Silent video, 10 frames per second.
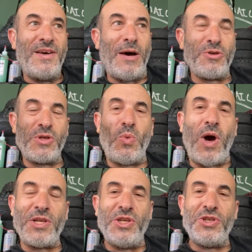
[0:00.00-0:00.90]
I was just
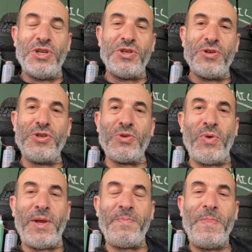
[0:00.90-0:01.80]
watching Ginger's
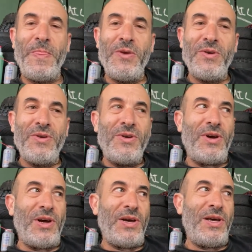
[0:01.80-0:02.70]
stream,
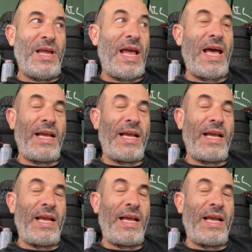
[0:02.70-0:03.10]
and I